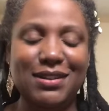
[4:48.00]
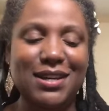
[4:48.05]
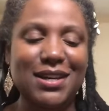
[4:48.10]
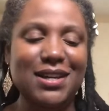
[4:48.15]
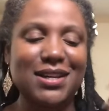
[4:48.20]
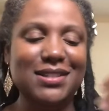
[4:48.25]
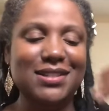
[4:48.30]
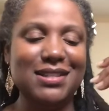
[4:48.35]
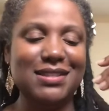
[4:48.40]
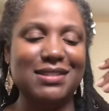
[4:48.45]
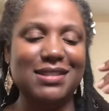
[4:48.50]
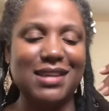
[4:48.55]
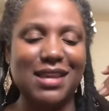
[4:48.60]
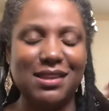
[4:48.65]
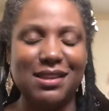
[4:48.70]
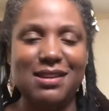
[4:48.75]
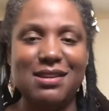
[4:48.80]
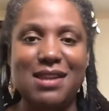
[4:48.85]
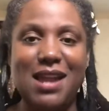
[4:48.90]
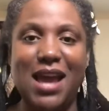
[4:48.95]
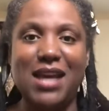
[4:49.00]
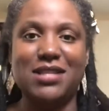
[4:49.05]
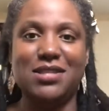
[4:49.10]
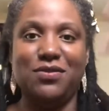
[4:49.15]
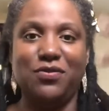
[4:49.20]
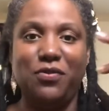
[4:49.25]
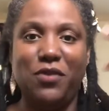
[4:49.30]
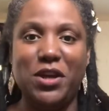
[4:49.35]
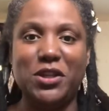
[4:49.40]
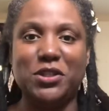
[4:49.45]
Just to get a
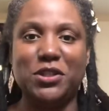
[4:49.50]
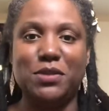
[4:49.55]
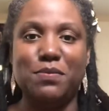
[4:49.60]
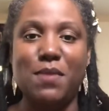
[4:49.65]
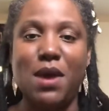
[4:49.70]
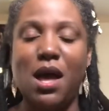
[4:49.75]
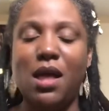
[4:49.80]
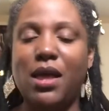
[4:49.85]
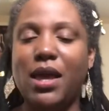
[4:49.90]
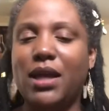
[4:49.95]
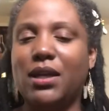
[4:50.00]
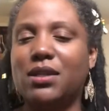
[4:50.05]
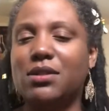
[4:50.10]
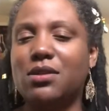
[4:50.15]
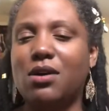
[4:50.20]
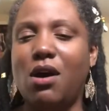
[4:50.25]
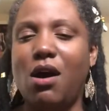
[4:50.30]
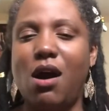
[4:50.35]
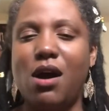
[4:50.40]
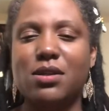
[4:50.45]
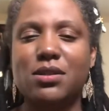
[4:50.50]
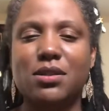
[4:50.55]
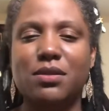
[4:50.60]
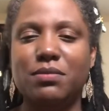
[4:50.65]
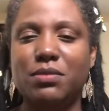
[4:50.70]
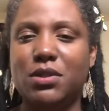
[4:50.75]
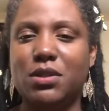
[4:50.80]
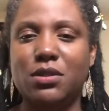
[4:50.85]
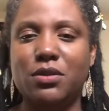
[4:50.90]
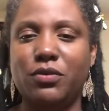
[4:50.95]
nice fresh smell, and it's
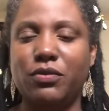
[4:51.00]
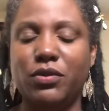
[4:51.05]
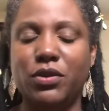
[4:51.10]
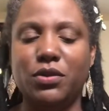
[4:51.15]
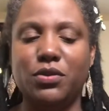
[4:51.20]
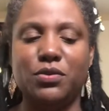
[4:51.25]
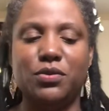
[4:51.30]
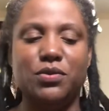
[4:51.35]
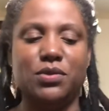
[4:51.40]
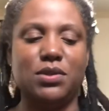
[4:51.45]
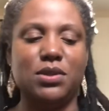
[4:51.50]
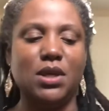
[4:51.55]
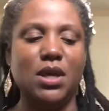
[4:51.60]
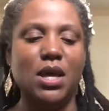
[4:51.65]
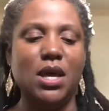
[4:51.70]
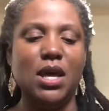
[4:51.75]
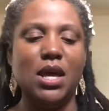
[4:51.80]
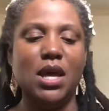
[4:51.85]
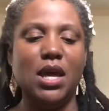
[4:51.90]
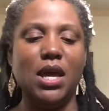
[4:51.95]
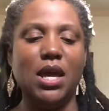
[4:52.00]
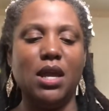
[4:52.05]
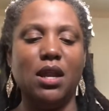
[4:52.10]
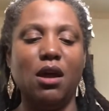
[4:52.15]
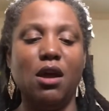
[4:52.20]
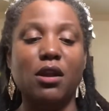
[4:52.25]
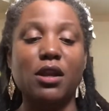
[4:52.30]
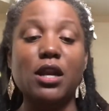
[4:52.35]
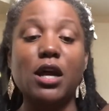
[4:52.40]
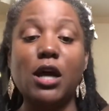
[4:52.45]
awesome to diffuse. And
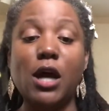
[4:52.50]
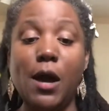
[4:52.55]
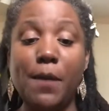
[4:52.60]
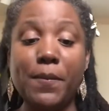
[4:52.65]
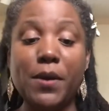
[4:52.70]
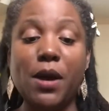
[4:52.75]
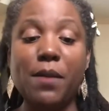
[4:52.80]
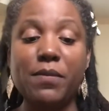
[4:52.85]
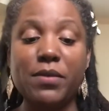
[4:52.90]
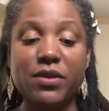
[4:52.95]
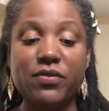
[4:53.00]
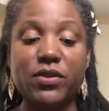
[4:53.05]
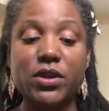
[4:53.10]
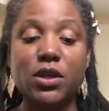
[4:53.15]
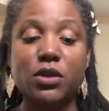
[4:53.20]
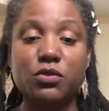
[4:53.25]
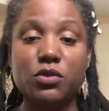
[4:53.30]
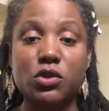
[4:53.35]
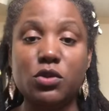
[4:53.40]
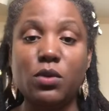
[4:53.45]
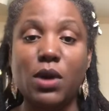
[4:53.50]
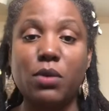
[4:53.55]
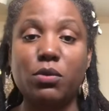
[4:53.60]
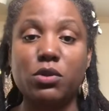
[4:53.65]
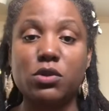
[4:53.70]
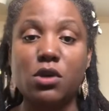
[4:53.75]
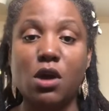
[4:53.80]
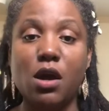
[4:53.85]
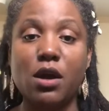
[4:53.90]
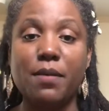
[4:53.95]
on an upcoming video too, I
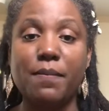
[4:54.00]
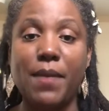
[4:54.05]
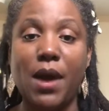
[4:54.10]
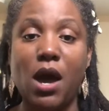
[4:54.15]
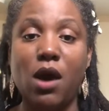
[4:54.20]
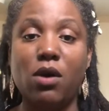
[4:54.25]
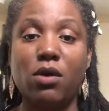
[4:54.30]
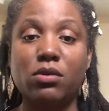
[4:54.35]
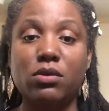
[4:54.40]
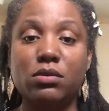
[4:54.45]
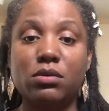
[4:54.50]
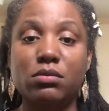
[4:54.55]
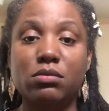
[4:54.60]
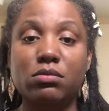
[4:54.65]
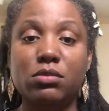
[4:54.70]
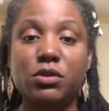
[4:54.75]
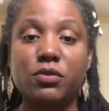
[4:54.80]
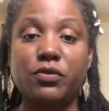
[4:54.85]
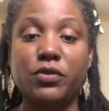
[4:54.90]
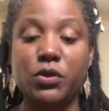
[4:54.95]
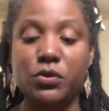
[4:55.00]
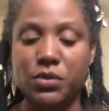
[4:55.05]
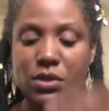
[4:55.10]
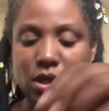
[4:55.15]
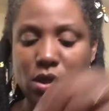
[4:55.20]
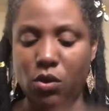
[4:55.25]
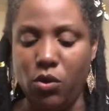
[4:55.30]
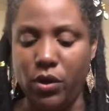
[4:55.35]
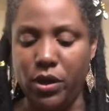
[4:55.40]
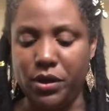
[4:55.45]
will talk about
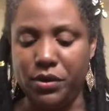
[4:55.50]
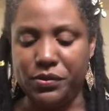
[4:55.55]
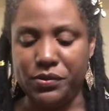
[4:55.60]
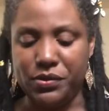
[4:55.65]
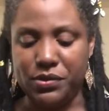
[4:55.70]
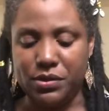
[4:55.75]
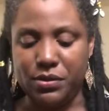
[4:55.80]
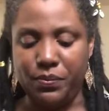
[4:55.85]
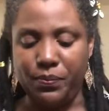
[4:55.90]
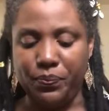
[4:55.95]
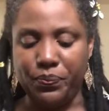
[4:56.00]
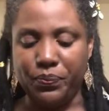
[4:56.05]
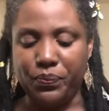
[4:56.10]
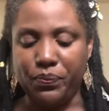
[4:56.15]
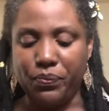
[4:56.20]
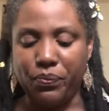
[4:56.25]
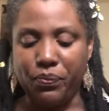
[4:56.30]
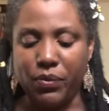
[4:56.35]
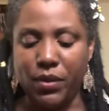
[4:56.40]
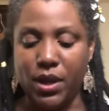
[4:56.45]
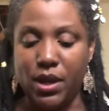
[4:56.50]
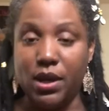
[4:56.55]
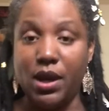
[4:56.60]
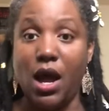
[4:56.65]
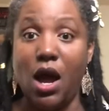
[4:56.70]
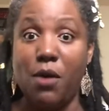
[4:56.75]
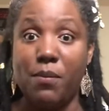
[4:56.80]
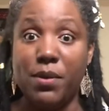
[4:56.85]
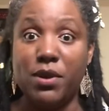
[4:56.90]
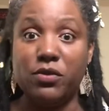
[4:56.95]
diffusing oils and
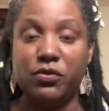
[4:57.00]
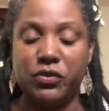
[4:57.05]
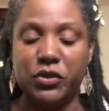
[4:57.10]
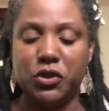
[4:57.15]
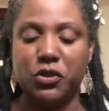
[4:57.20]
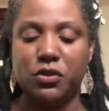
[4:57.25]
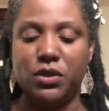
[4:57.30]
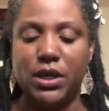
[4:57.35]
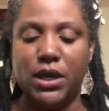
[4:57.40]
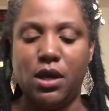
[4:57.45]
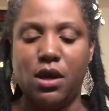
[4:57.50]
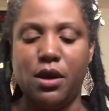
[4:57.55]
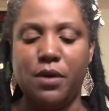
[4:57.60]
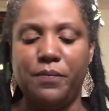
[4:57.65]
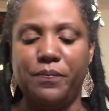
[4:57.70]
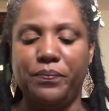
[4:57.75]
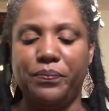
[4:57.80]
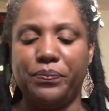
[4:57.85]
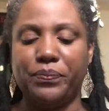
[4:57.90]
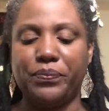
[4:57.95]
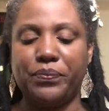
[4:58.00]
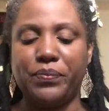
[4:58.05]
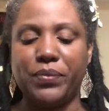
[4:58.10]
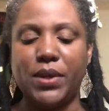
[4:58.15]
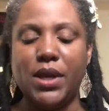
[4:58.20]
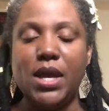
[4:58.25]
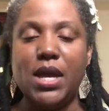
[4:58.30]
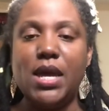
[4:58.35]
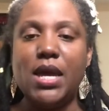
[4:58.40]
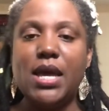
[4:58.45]
how beneficial they are.
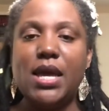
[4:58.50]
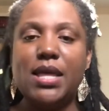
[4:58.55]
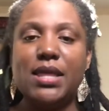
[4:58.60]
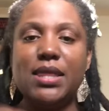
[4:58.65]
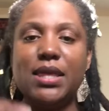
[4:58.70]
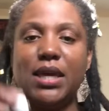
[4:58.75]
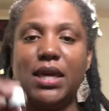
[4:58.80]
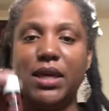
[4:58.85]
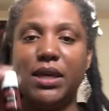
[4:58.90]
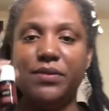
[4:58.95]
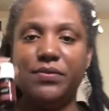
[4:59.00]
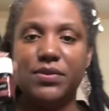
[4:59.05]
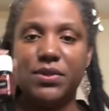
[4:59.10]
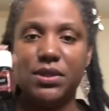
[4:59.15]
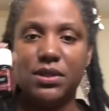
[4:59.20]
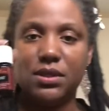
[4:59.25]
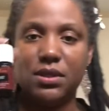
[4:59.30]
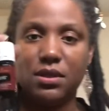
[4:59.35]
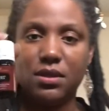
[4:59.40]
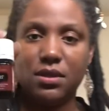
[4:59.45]
Thieves.